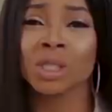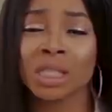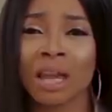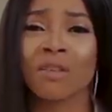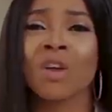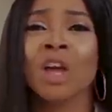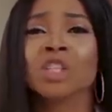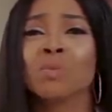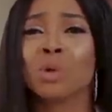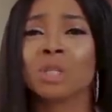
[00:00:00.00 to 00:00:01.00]
yourself?
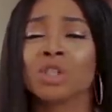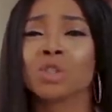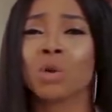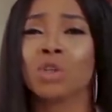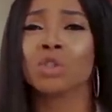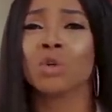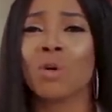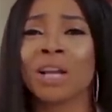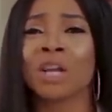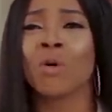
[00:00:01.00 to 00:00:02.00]
Somebody is talking to
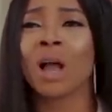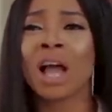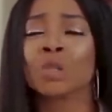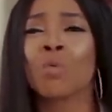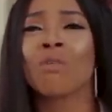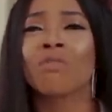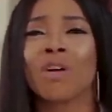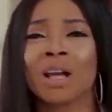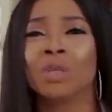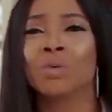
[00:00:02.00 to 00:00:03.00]
you right now. Ask,
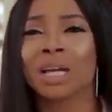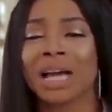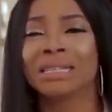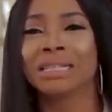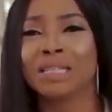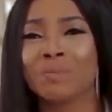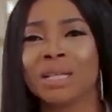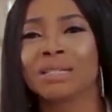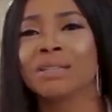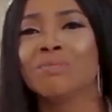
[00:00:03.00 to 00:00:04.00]
what value can this
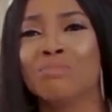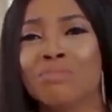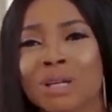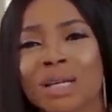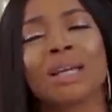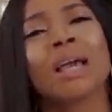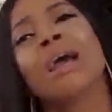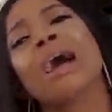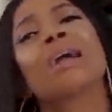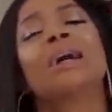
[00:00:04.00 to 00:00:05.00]
person bring?
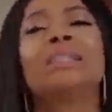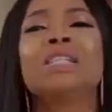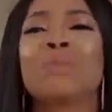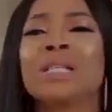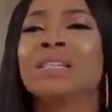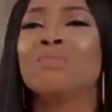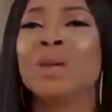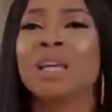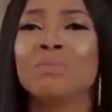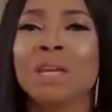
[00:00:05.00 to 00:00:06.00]
How can this
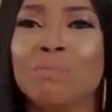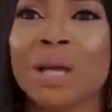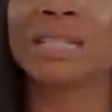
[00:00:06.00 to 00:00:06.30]
person make me